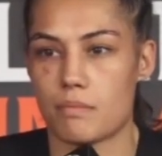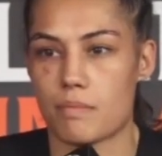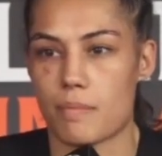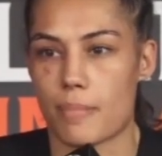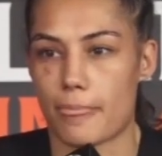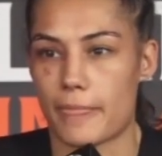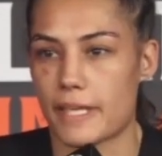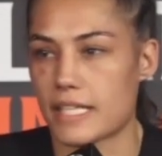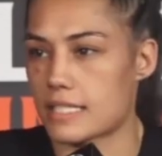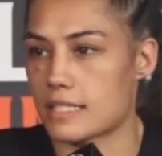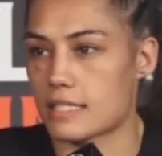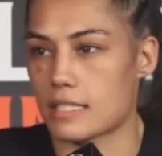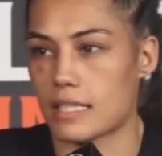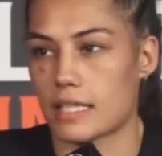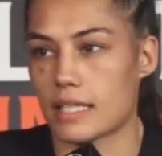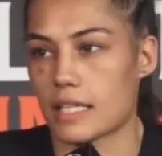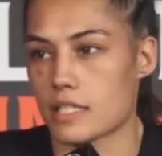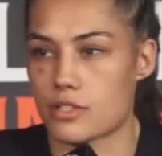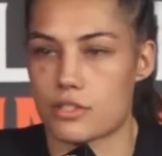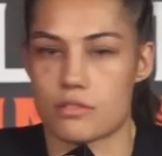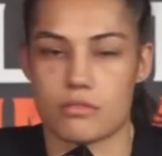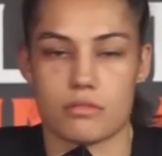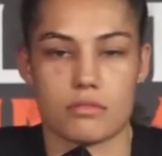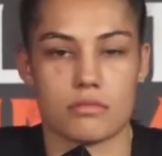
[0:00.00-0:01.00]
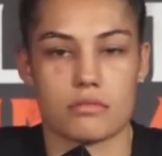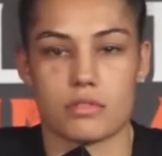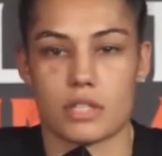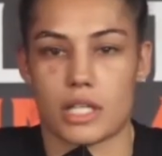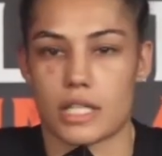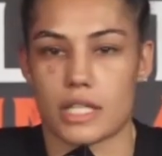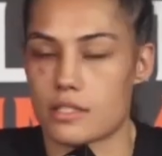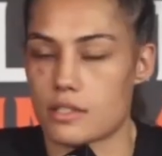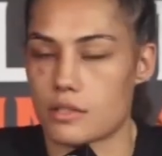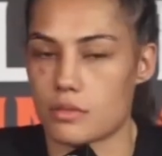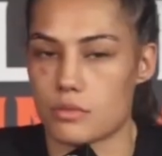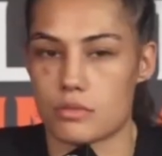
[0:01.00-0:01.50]
It's like I
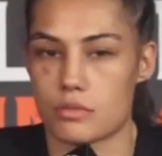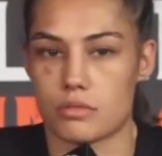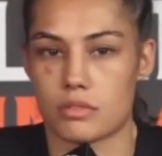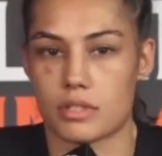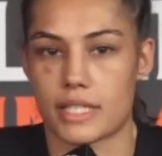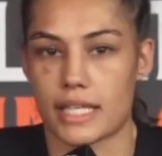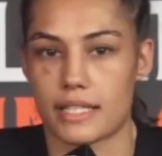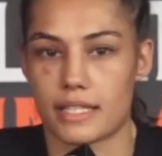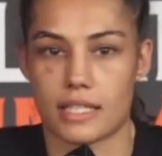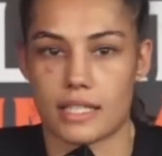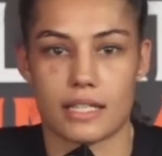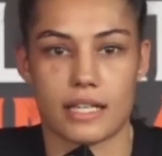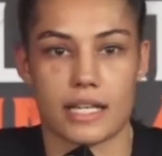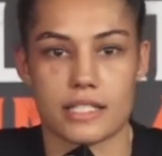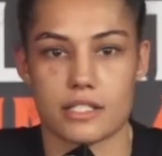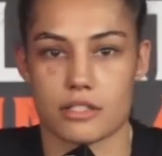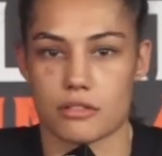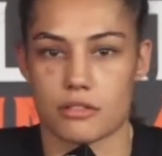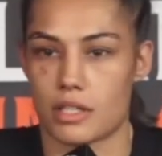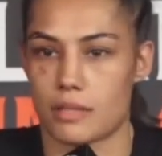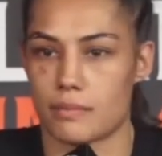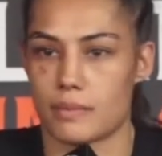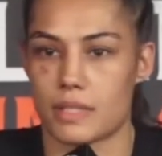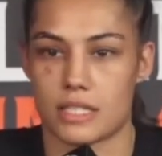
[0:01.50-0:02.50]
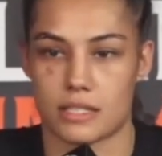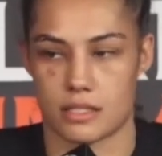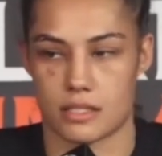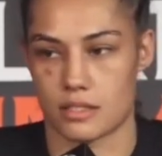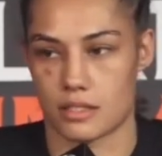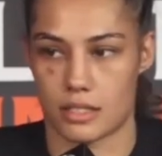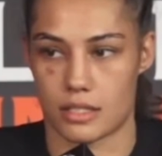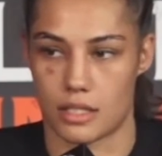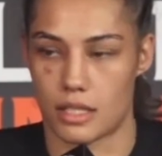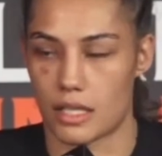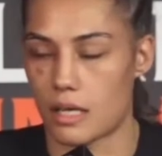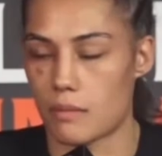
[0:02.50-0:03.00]
still get the guys around me. This
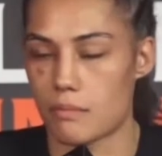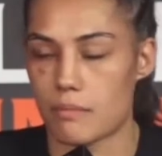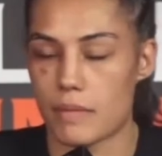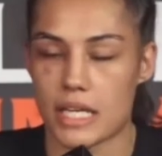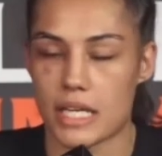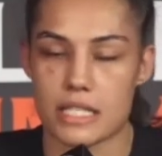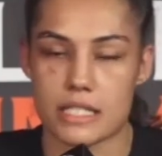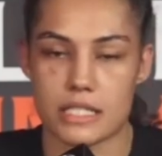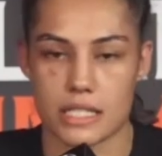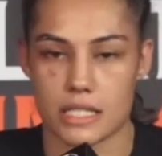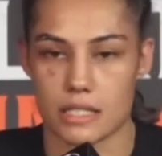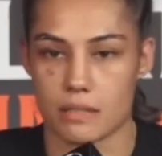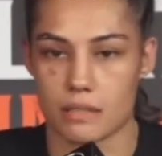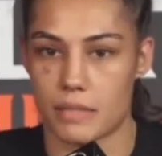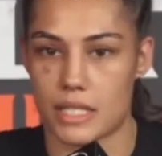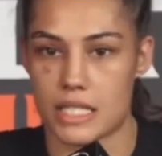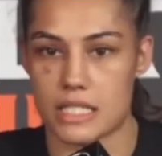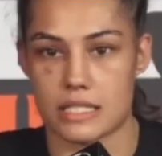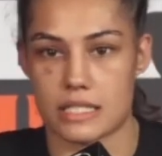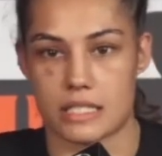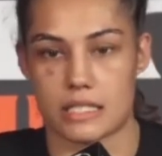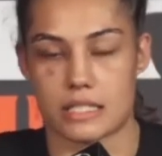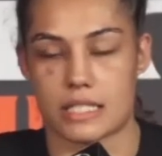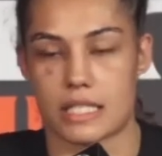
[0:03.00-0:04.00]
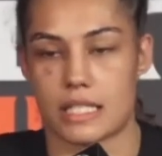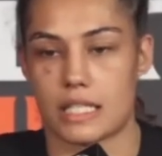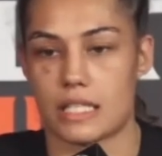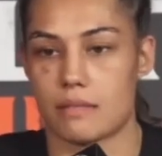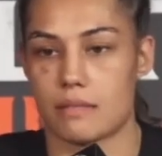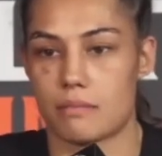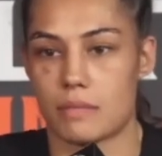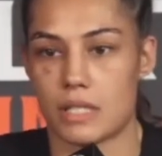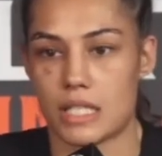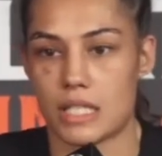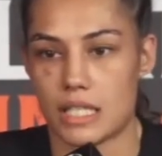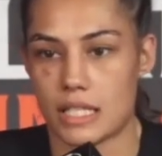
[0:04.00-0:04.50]
is an amazing
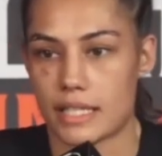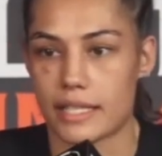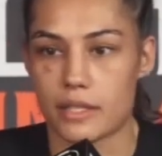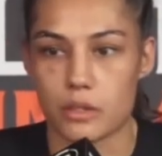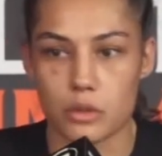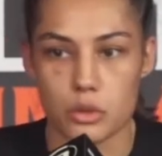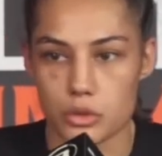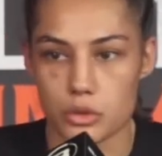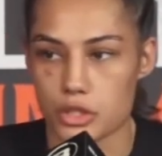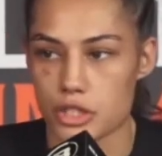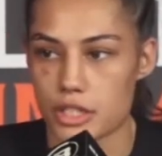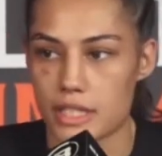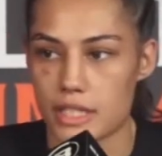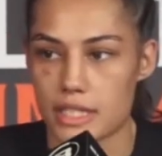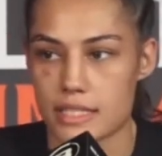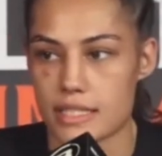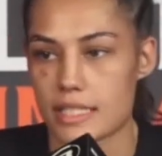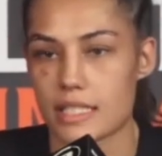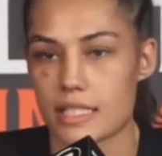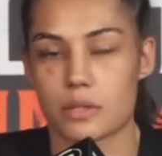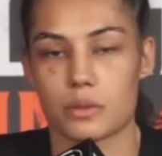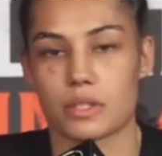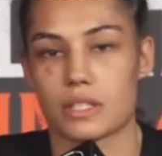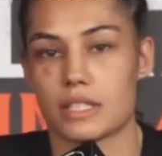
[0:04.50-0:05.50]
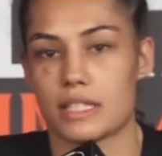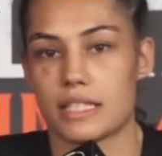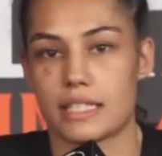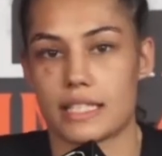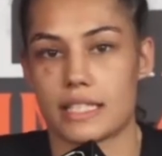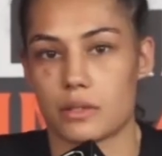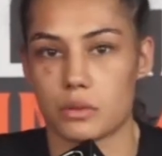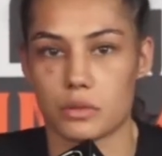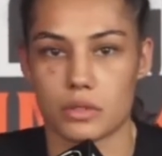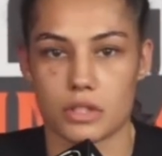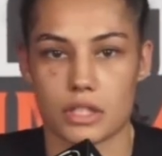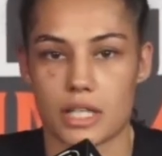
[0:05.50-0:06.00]
team. They all treat us equally,
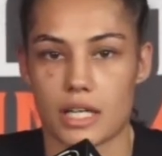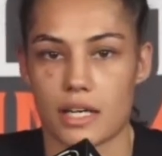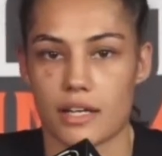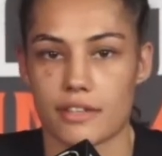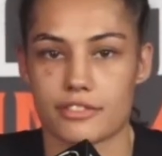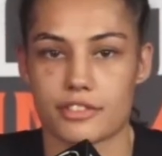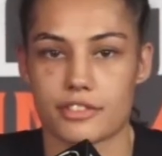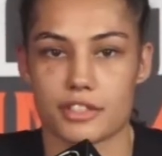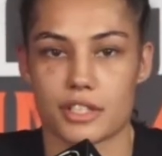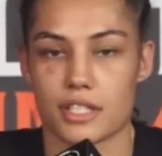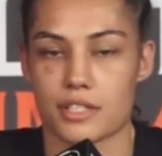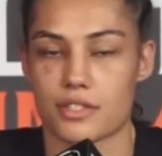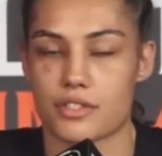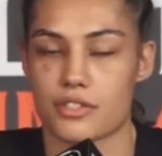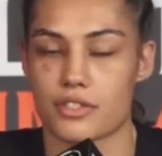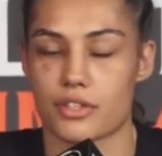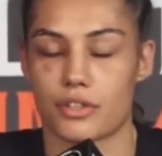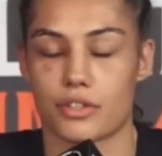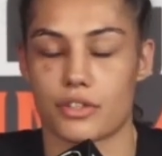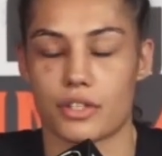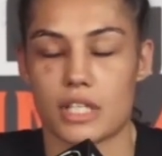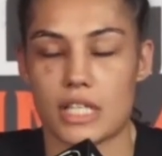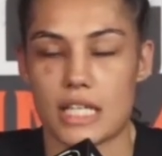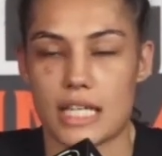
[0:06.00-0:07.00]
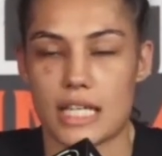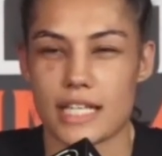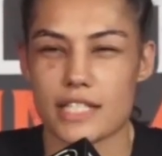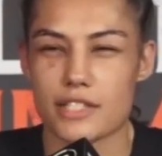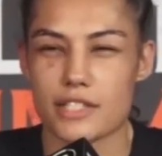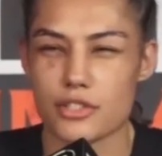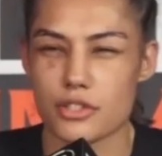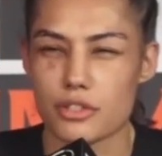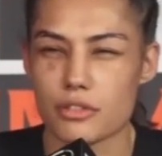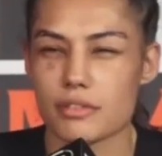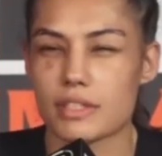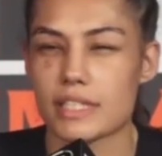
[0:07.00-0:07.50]
they all look after us, so
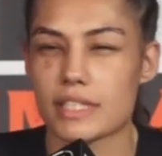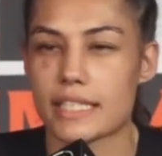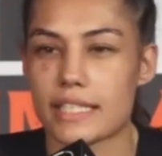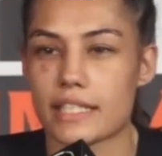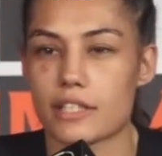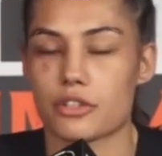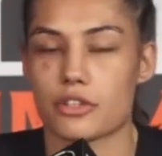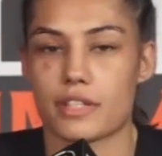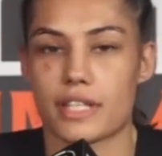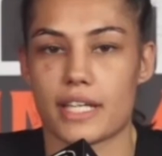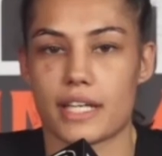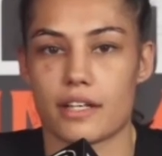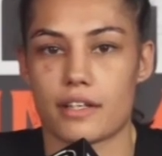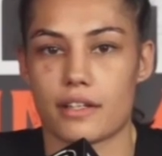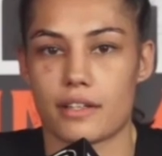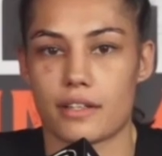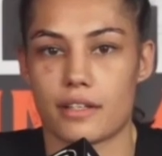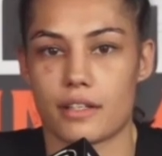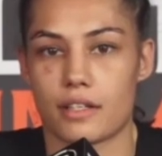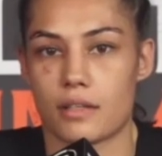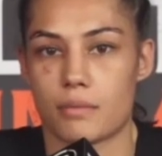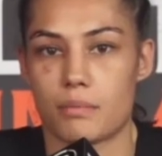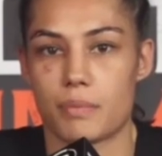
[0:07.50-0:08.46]
it's not really here nor there.